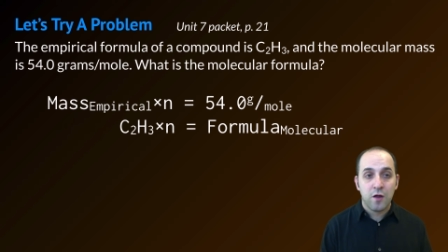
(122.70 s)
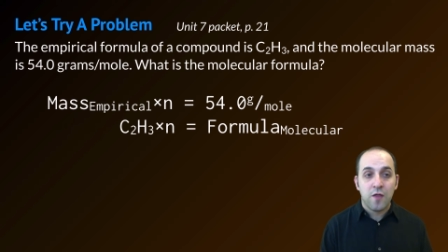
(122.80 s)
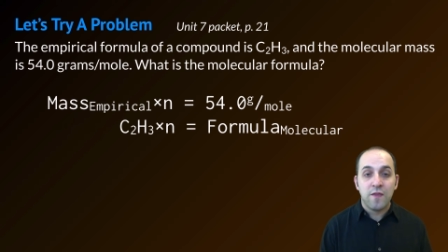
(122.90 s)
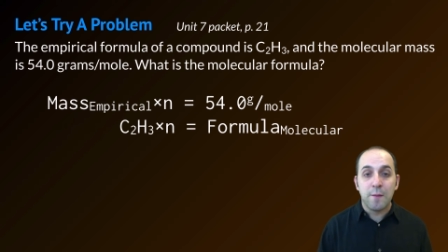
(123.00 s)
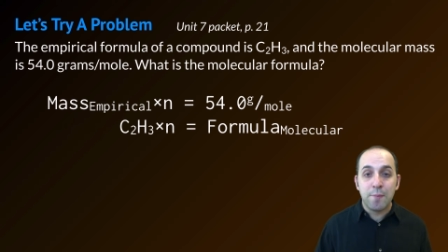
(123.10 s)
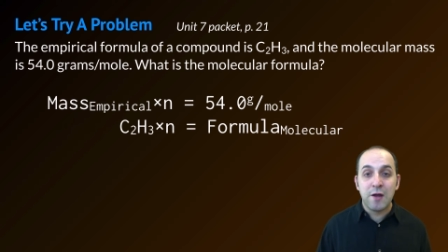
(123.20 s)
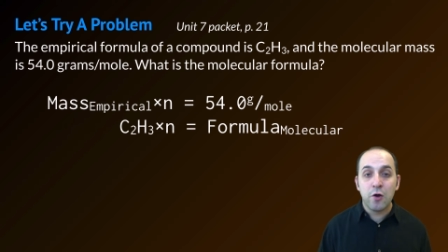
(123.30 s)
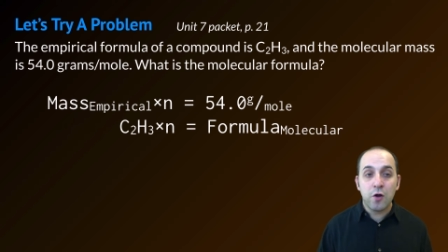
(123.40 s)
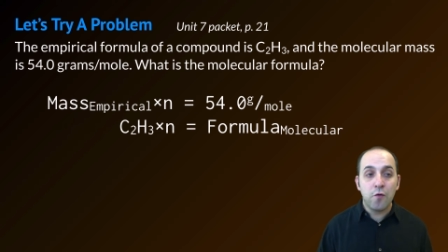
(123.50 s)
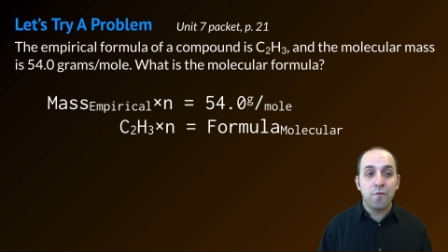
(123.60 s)
The
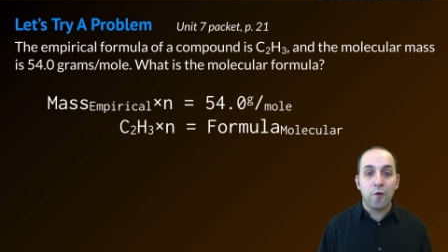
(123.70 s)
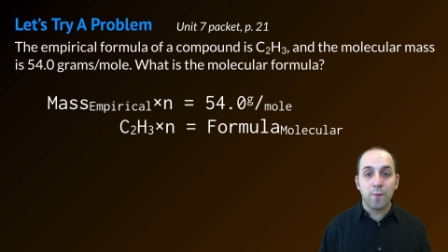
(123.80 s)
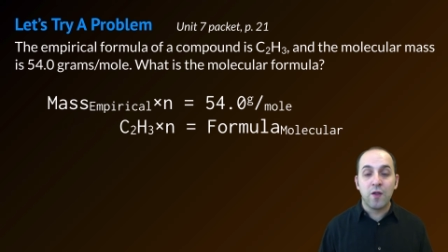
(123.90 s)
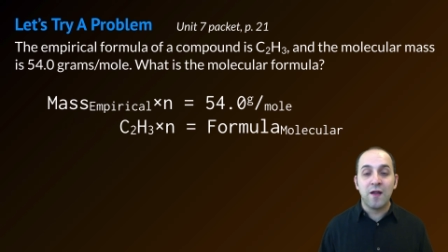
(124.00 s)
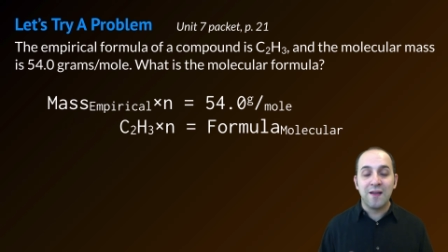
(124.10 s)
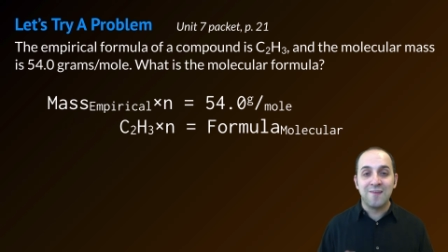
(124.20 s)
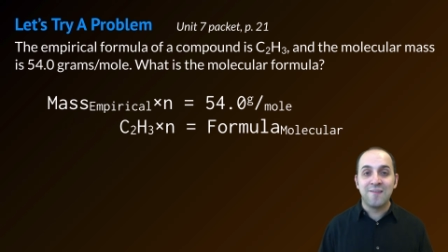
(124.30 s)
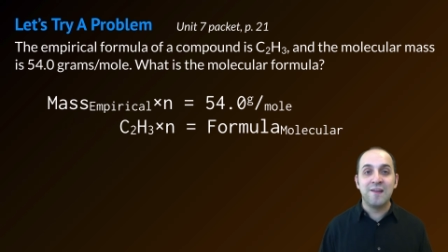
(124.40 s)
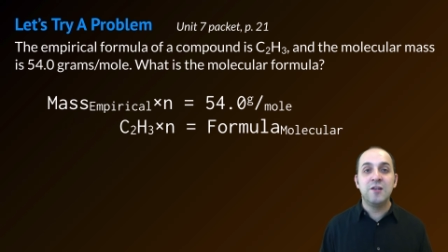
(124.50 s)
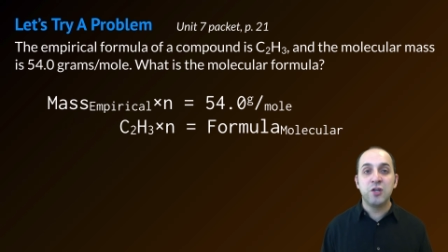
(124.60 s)
empirical formula is
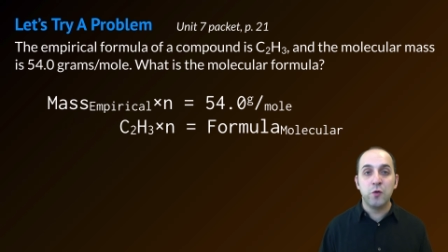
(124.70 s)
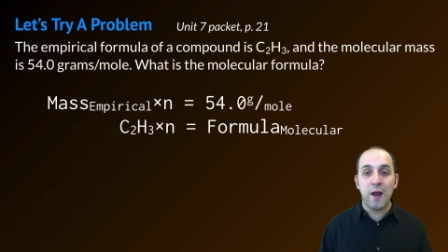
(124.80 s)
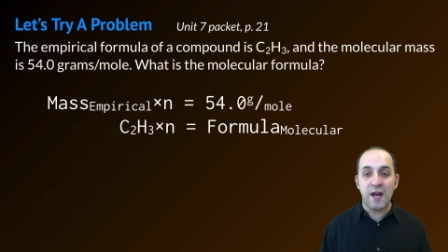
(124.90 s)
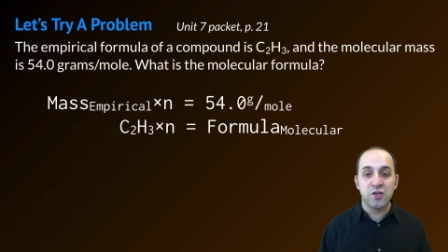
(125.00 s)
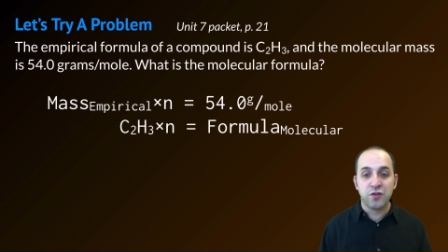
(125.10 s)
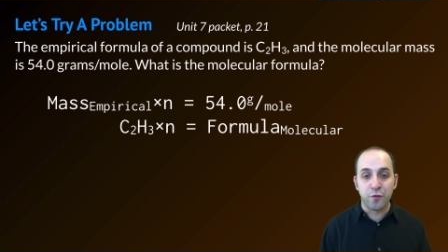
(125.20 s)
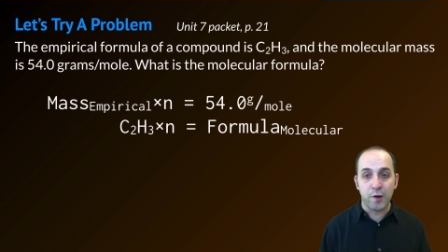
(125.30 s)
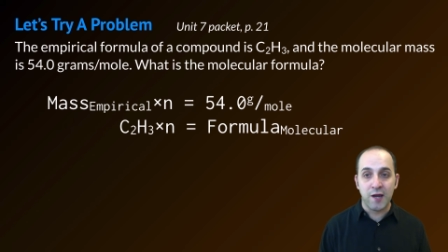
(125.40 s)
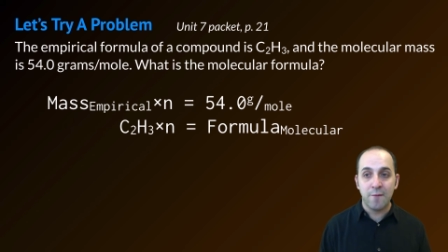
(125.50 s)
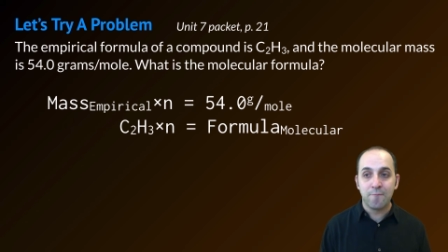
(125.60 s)

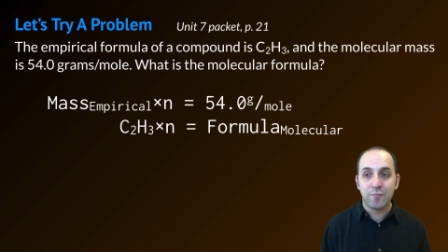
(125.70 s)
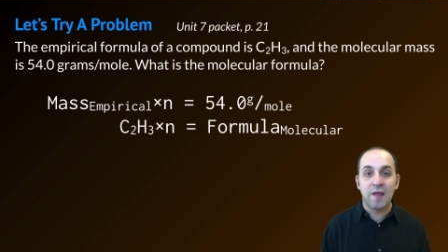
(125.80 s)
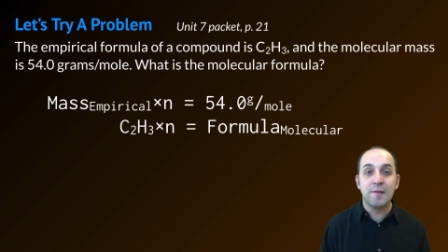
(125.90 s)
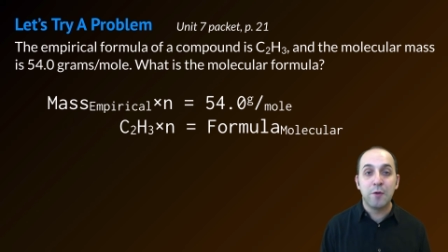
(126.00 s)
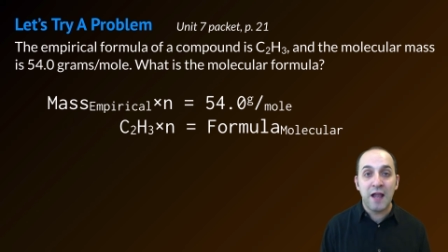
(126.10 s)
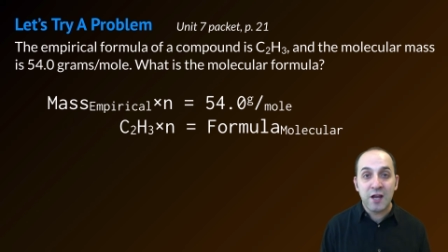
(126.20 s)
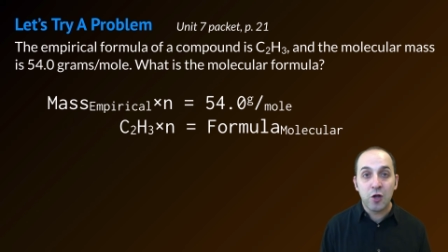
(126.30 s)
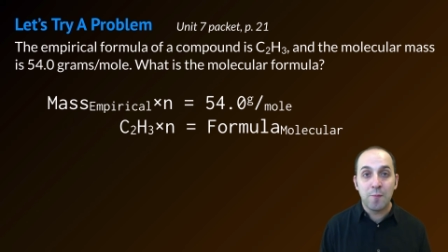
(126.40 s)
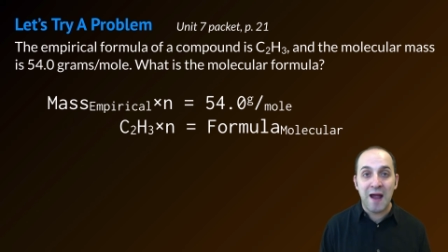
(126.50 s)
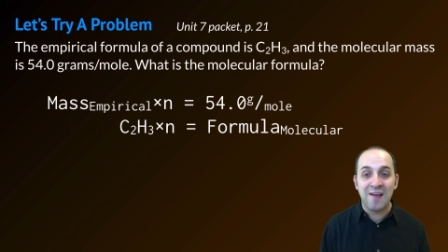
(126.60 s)
C2H3, and the
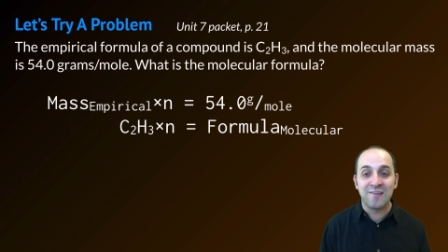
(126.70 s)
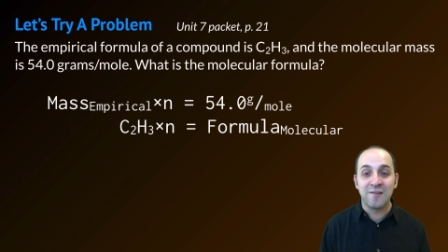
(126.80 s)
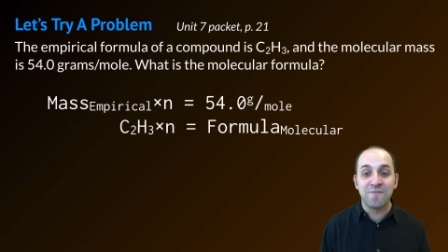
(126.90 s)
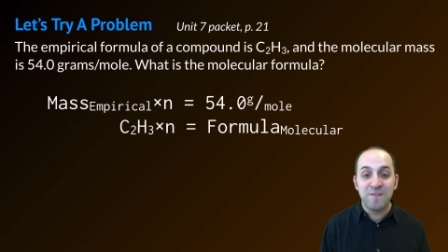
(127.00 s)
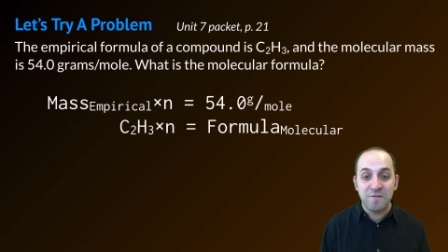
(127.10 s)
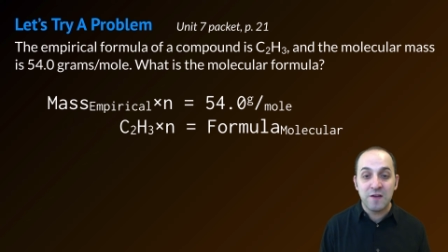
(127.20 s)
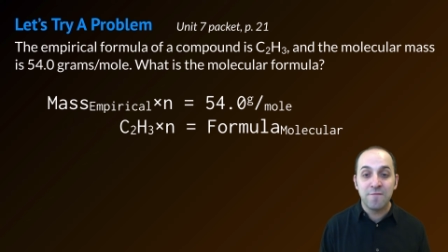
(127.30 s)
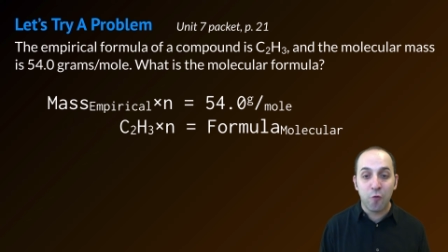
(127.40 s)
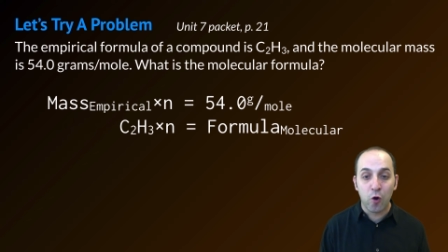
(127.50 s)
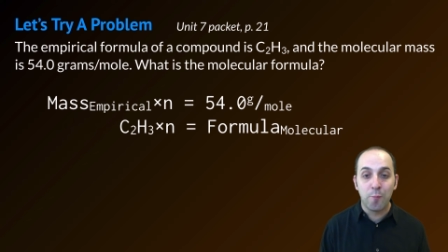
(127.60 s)
molecular mass is
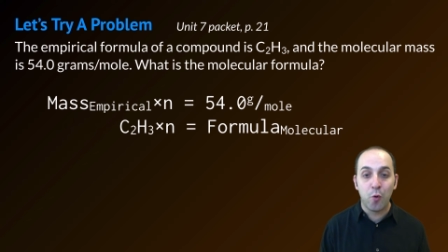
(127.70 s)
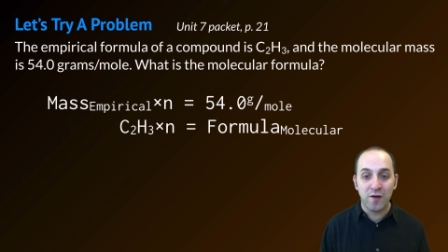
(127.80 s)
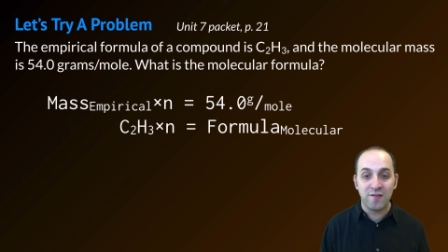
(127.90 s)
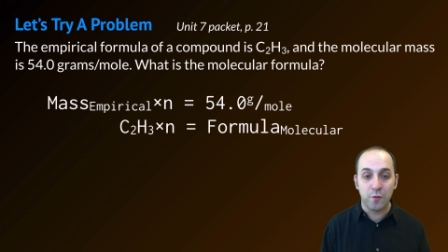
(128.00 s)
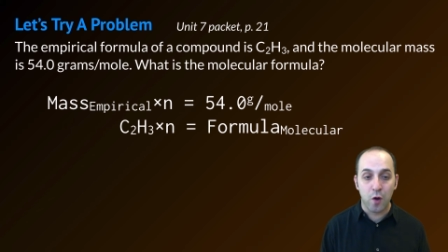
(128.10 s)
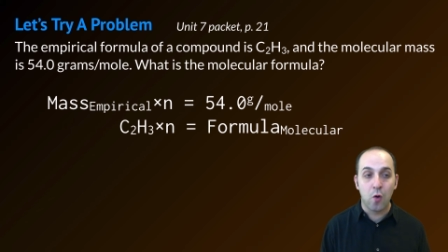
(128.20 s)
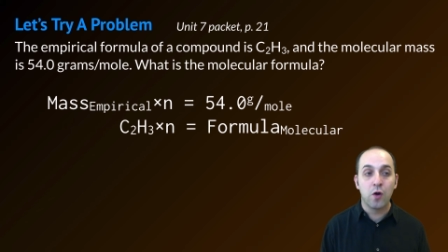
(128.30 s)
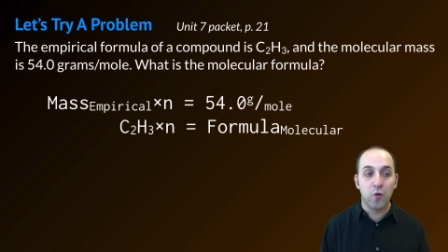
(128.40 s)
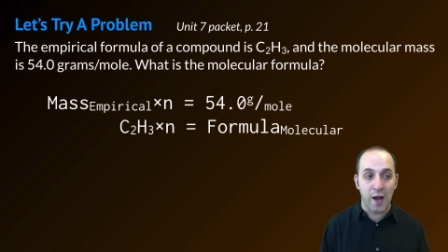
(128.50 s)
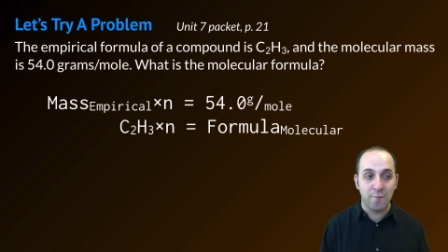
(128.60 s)
54.0
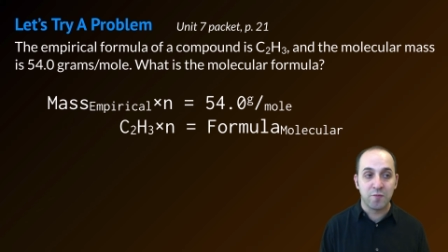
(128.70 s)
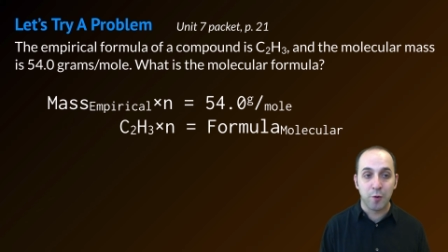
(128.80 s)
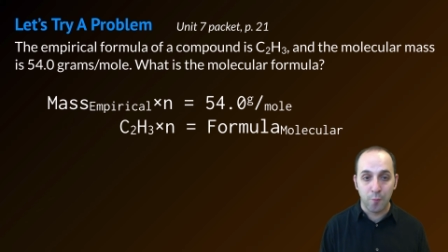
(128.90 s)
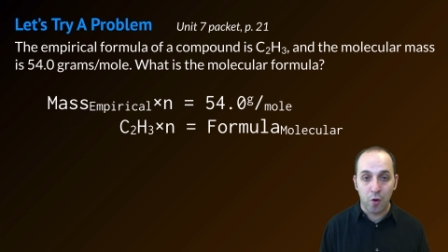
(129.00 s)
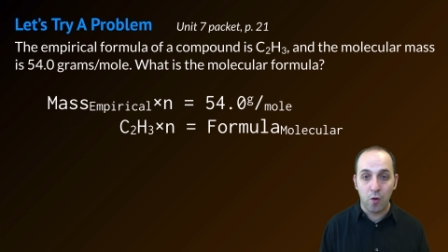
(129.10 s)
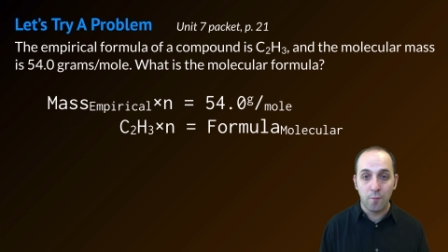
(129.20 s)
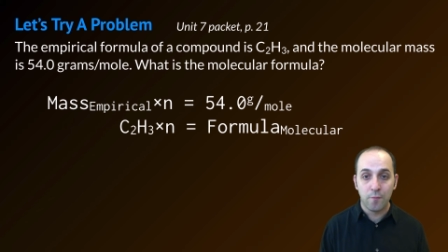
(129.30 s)
grams per mole.